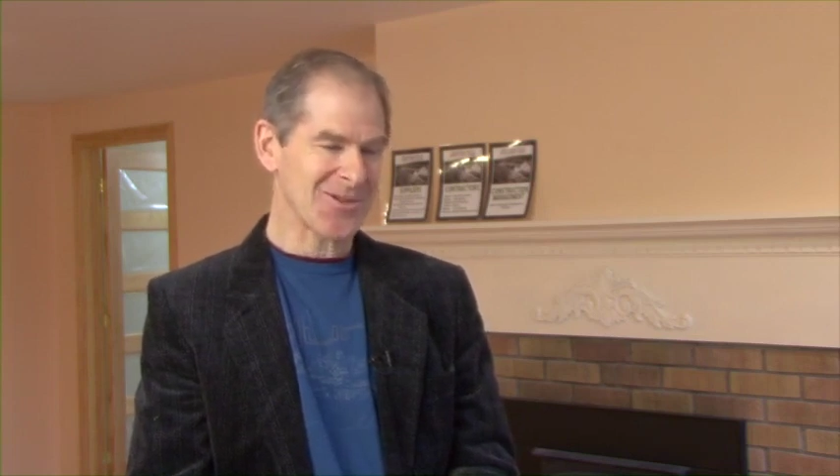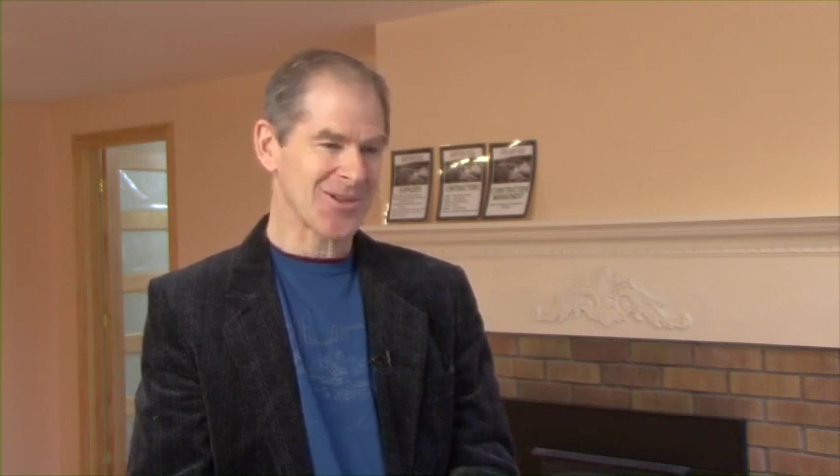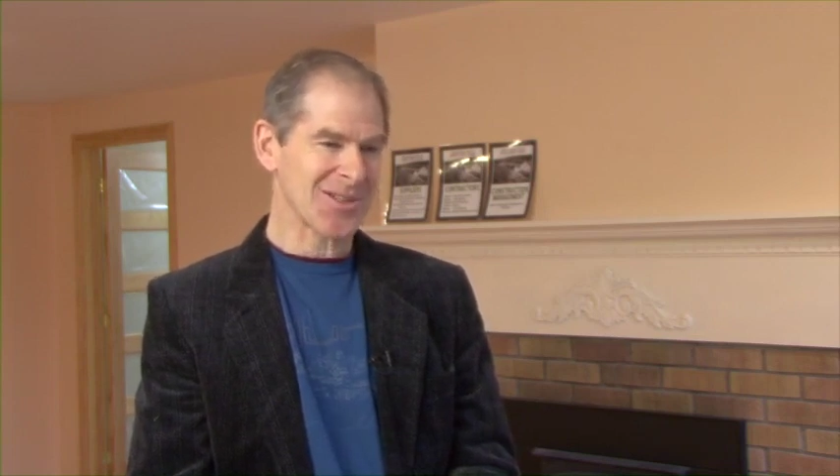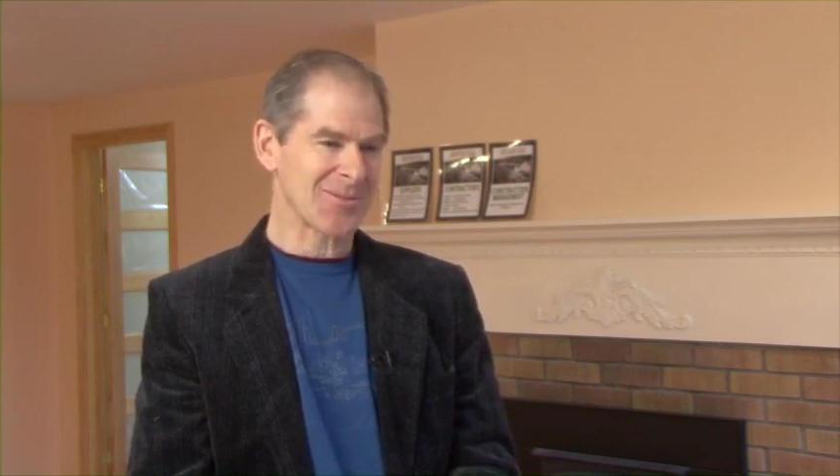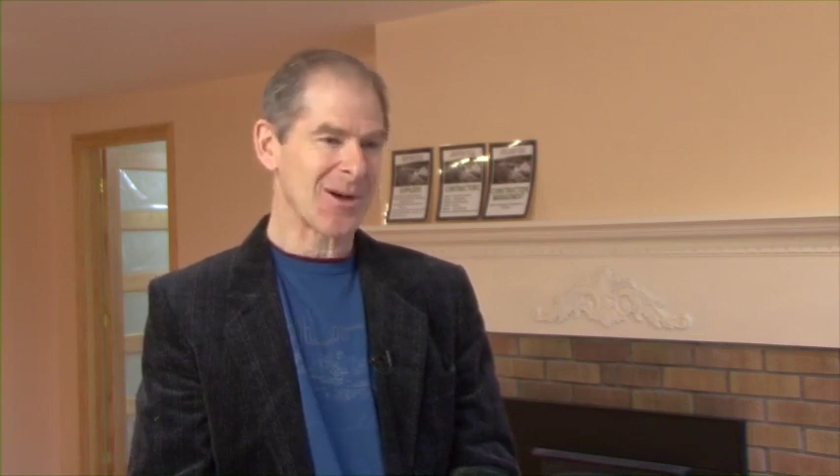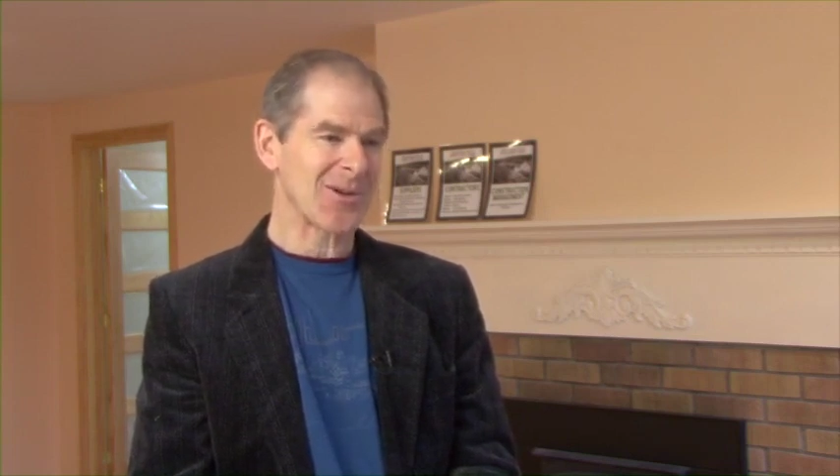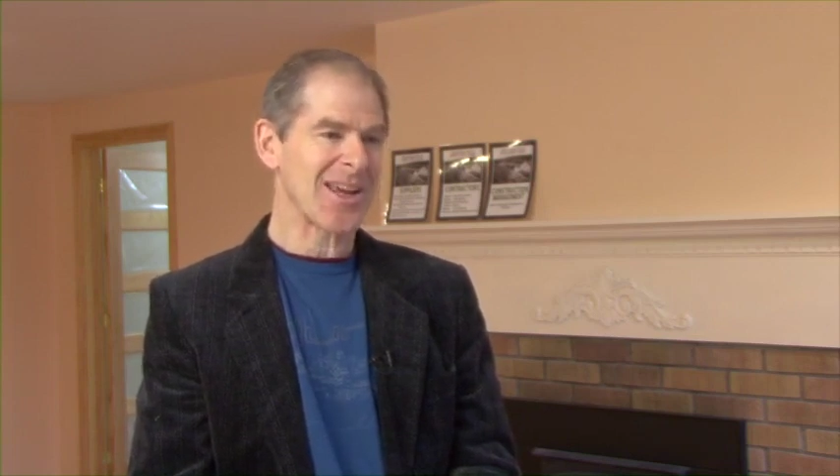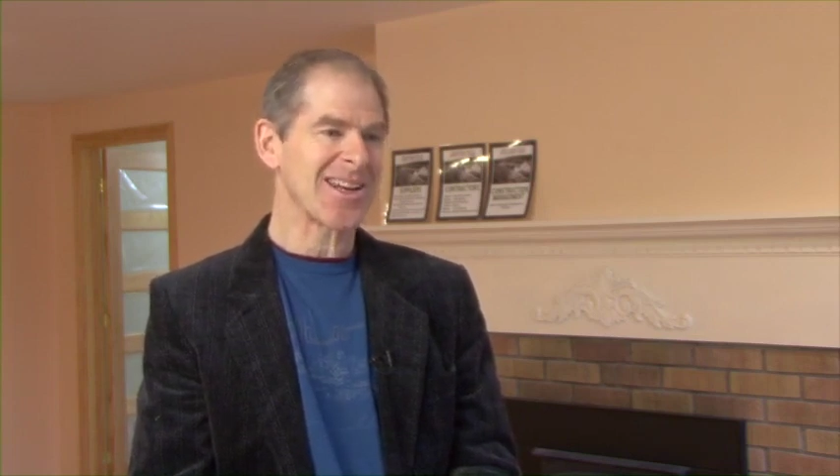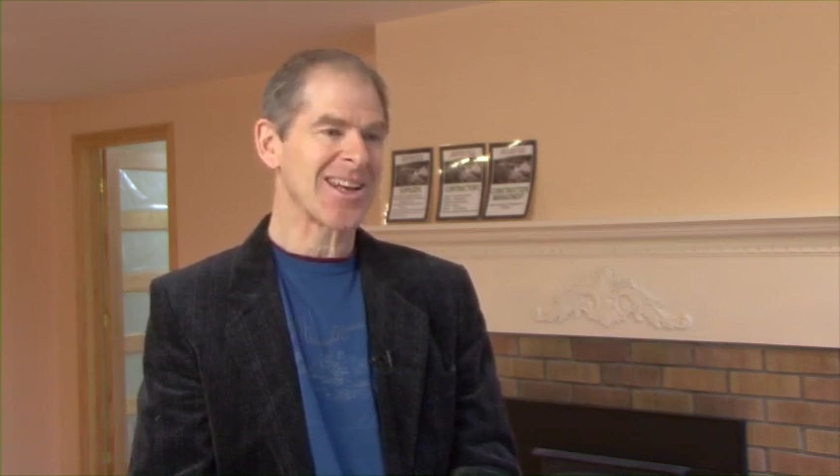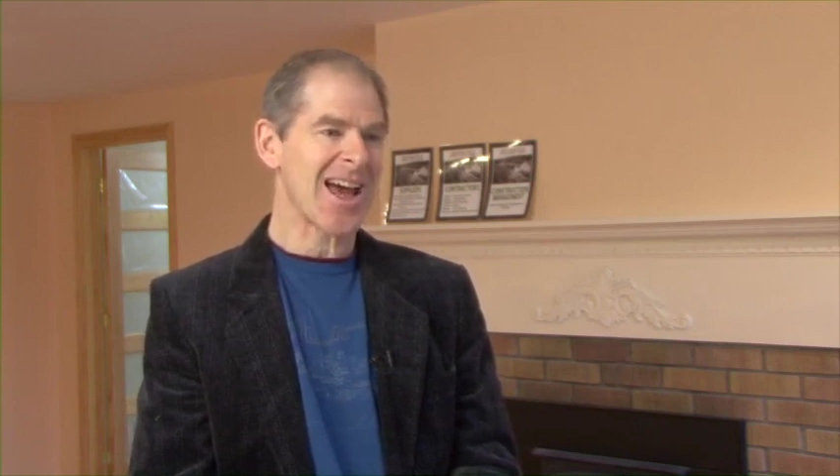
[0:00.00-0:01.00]
It was about
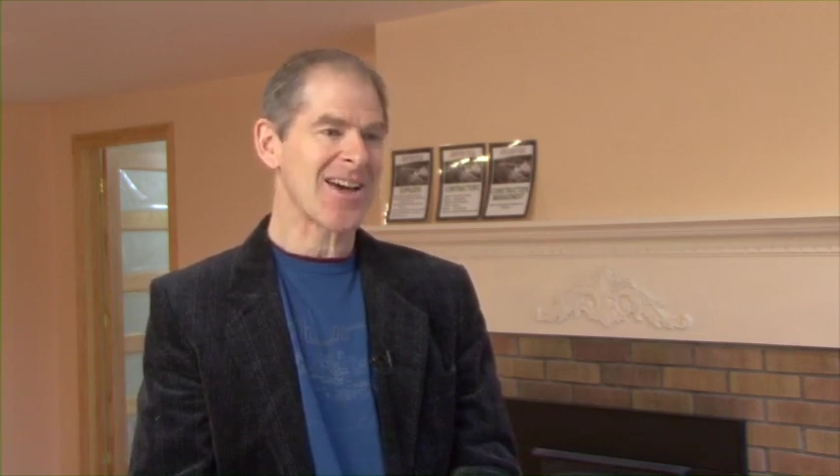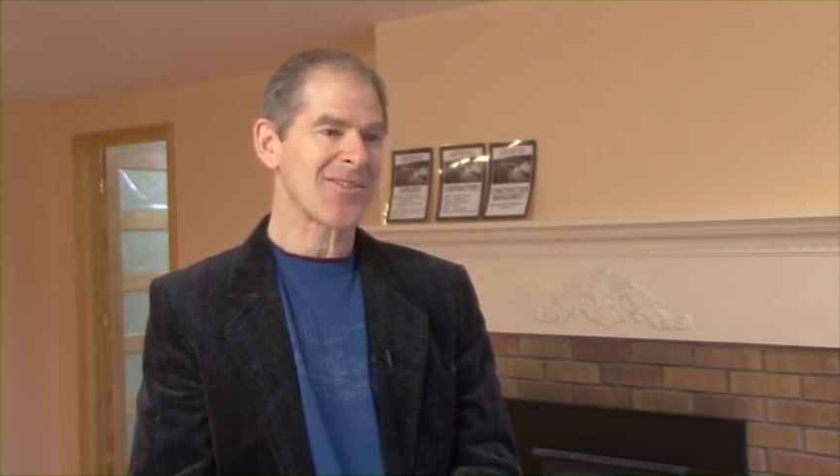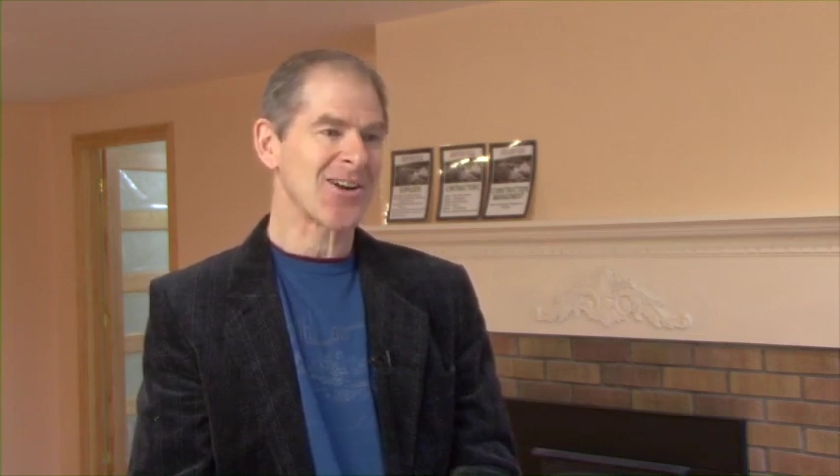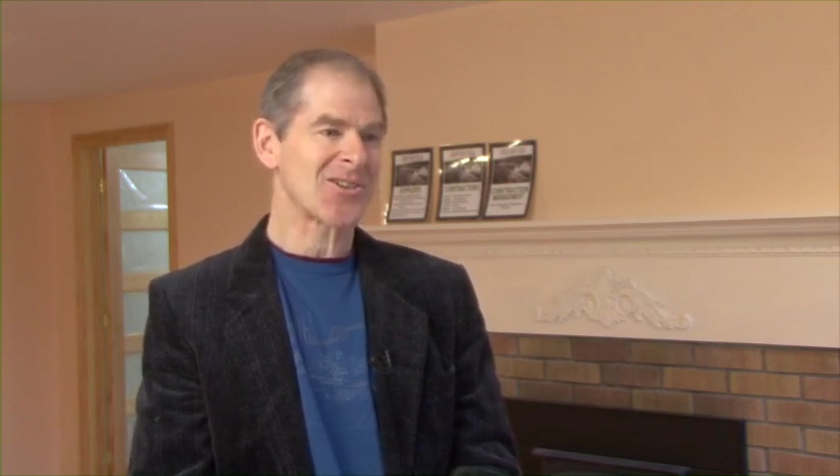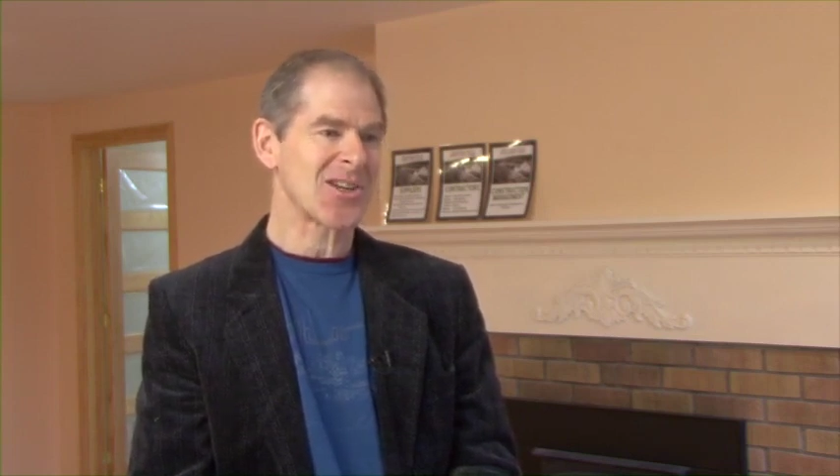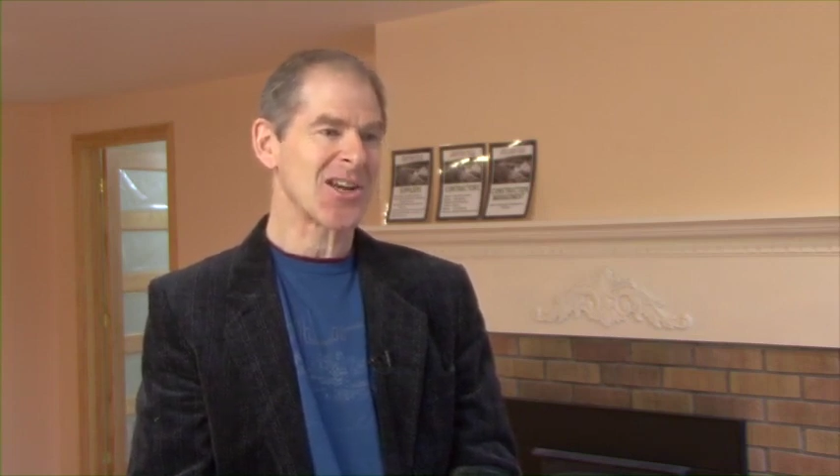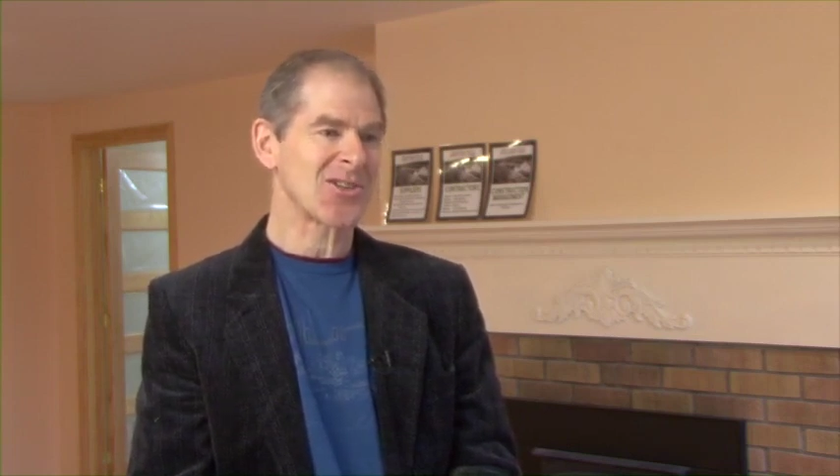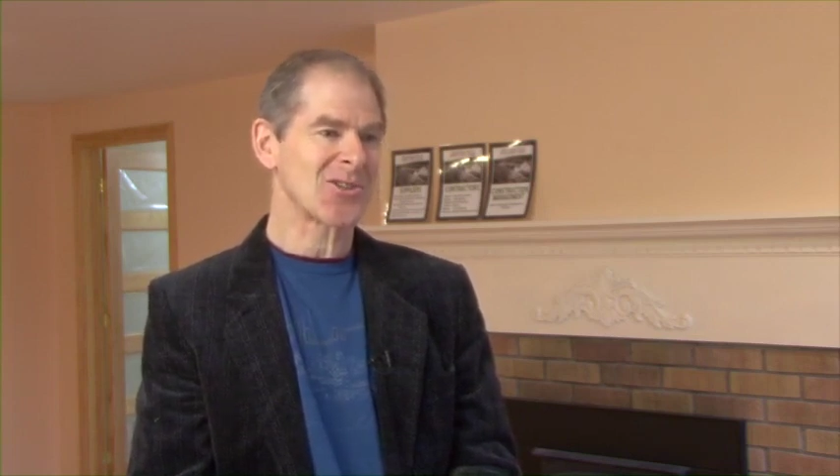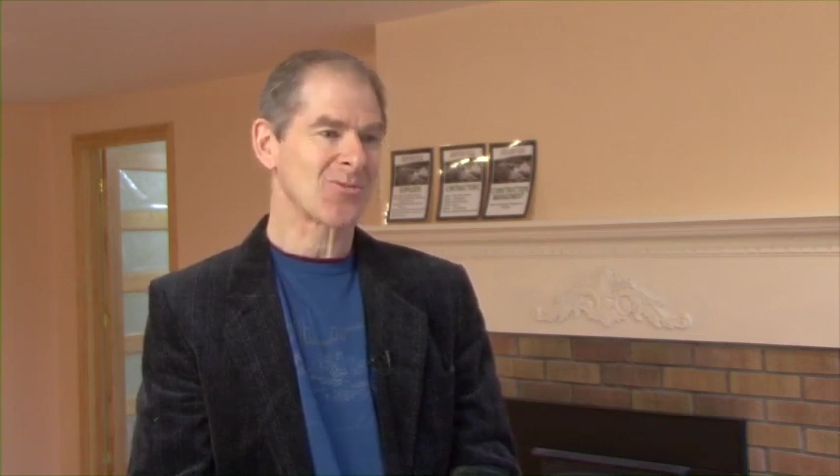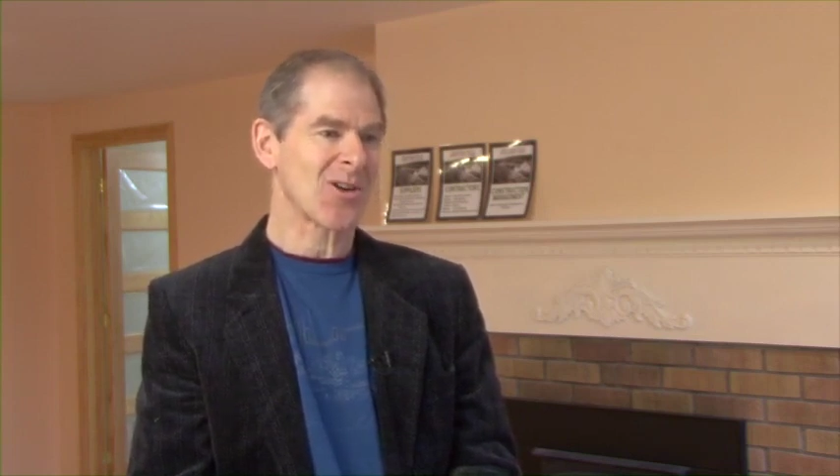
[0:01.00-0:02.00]
8.5 air
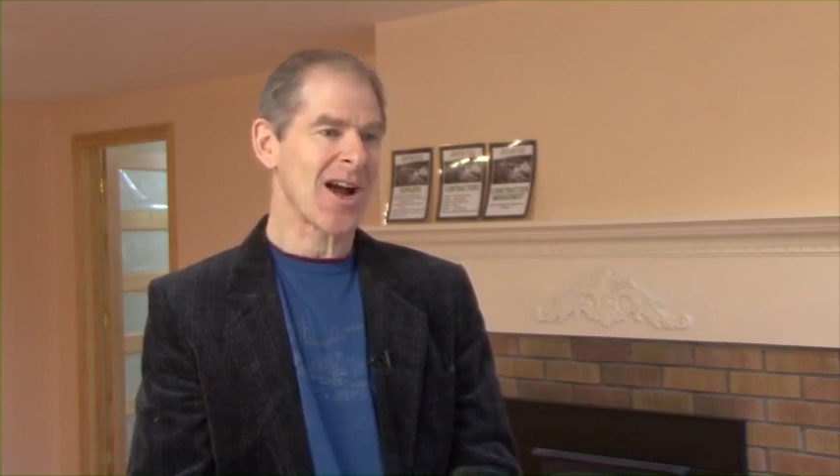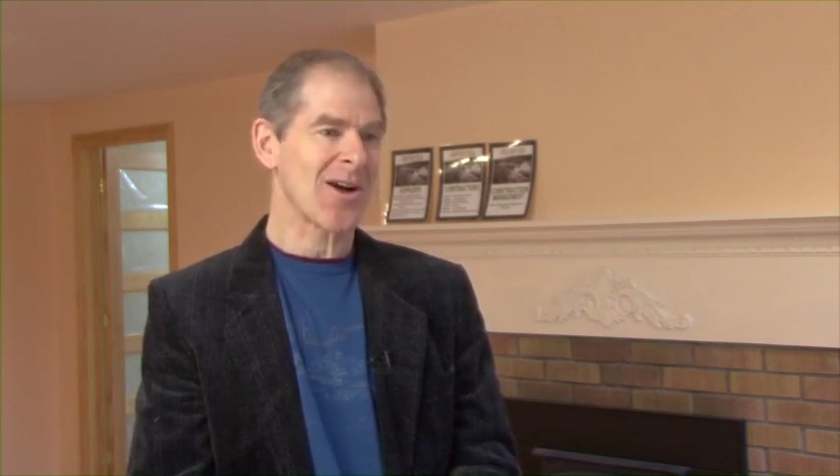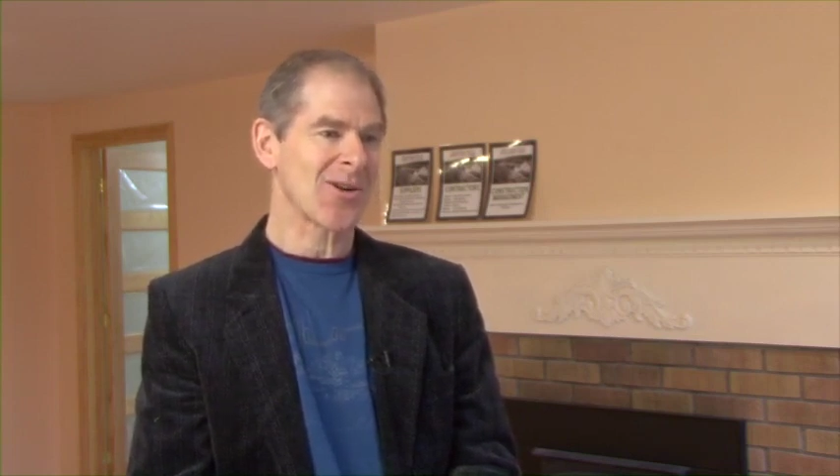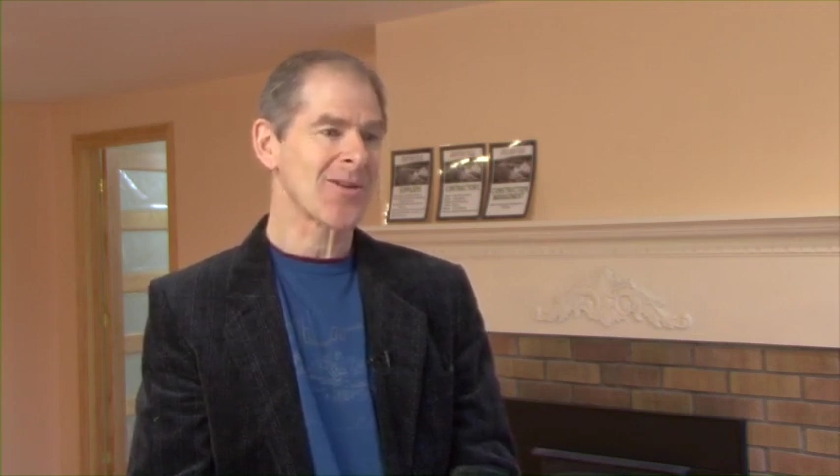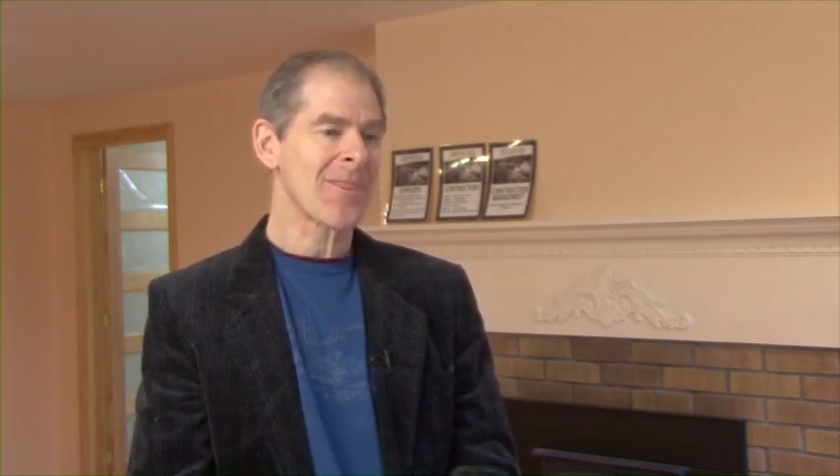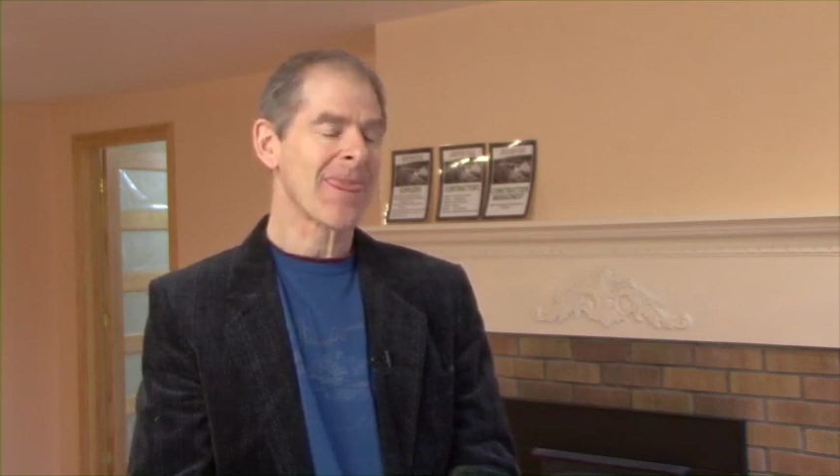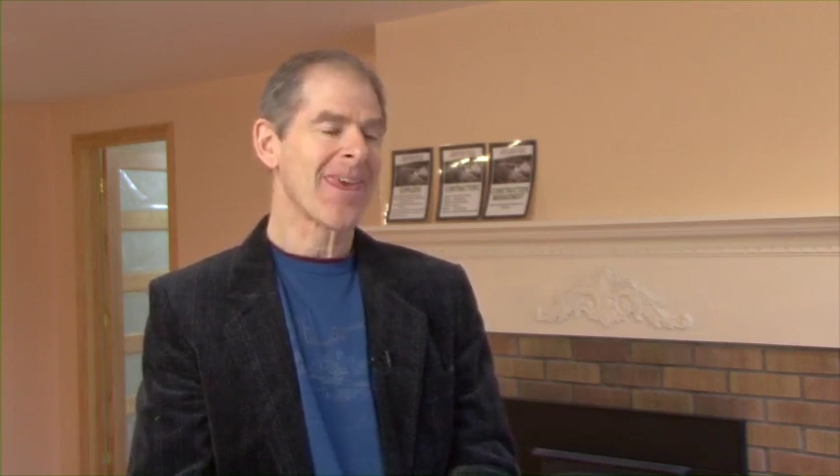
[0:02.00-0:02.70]
changes per hour